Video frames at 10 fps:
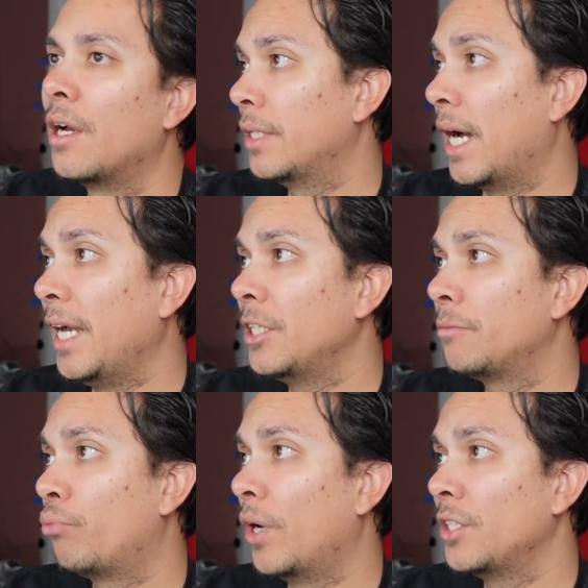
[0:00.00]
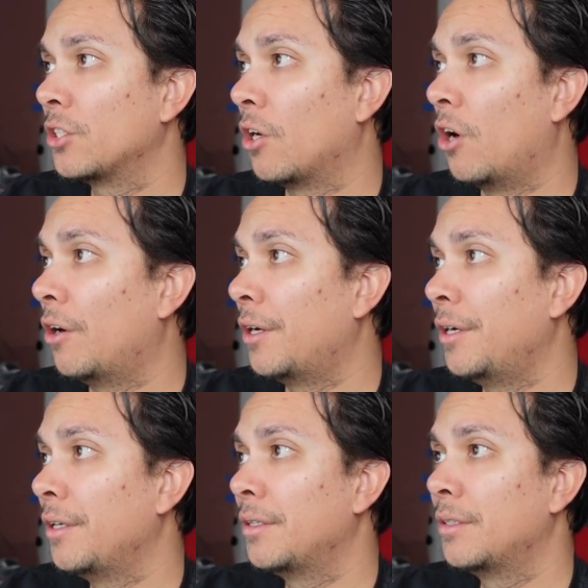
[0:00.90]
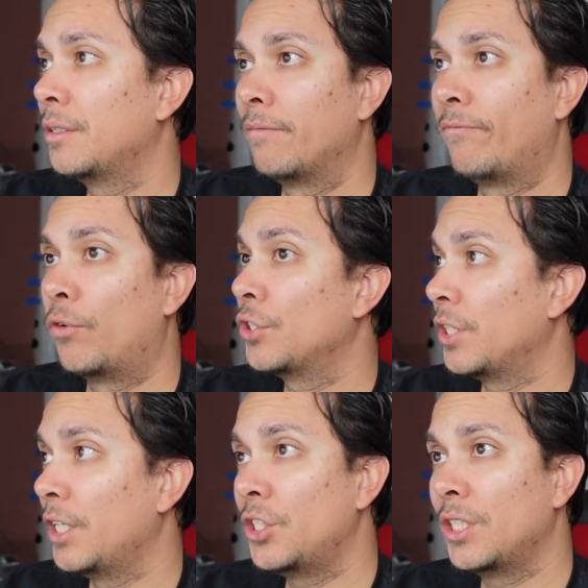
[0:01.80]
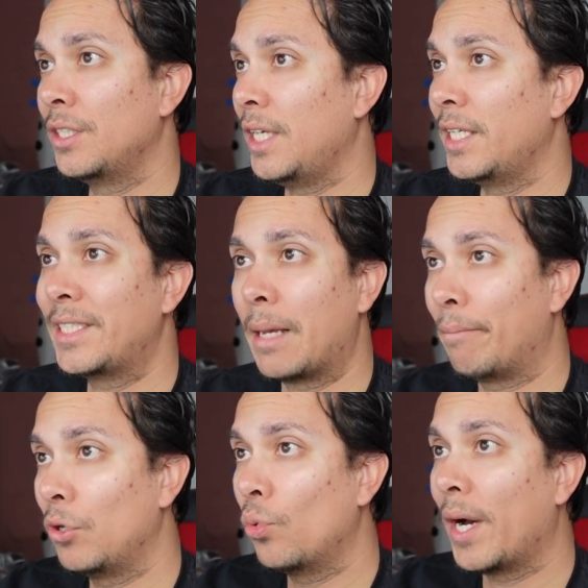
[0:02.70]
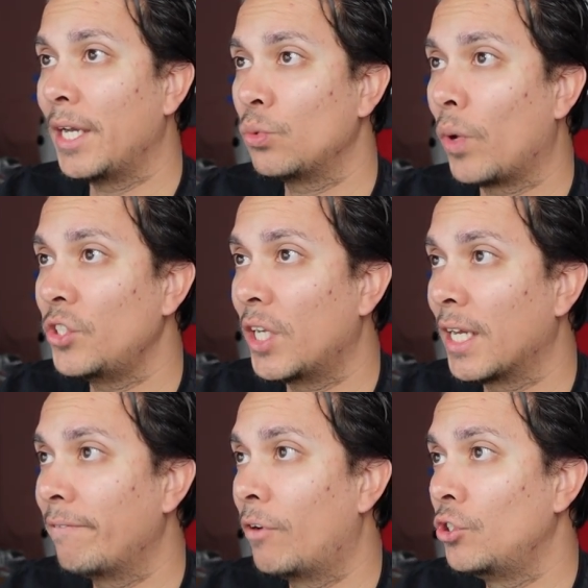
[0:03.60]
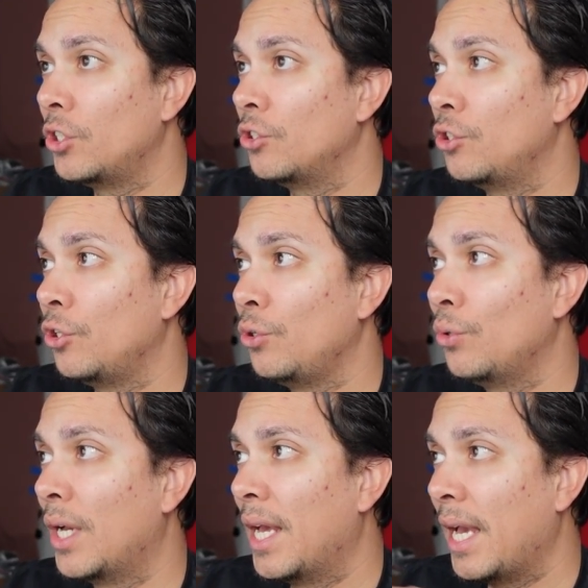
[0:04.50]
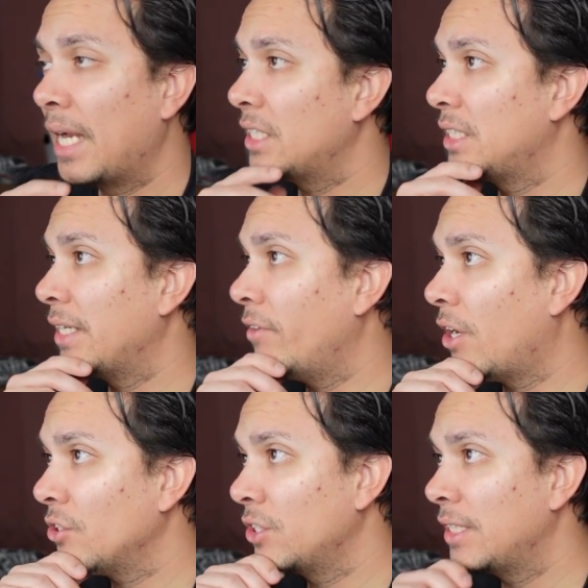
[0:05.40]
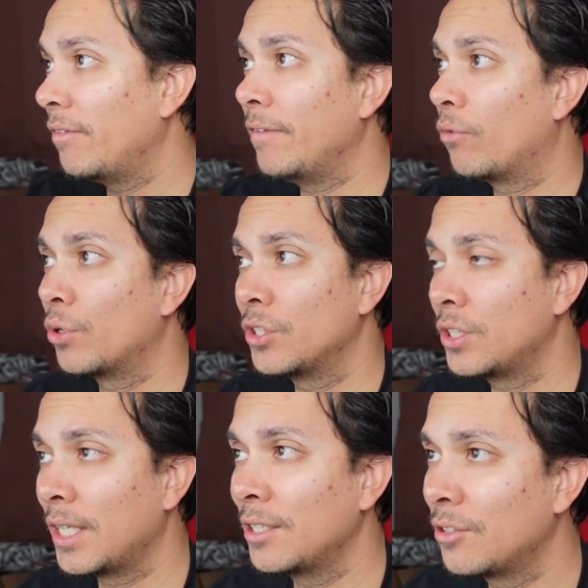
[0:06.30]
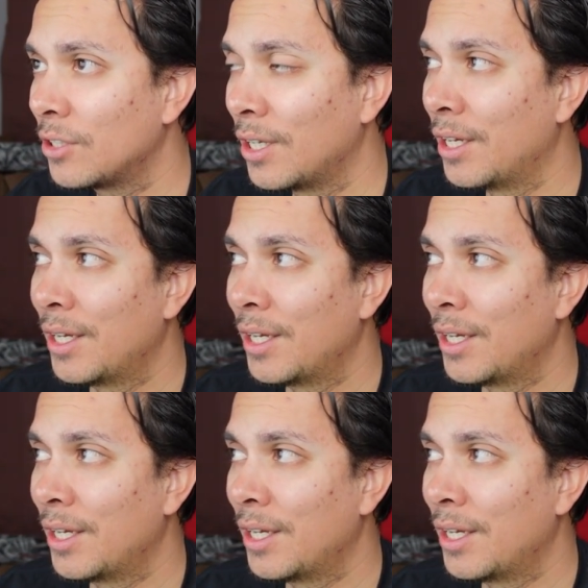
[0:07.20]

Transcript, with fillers: the highest price card first edition is that Blue Eyes White Dragon version 2 at $7.74.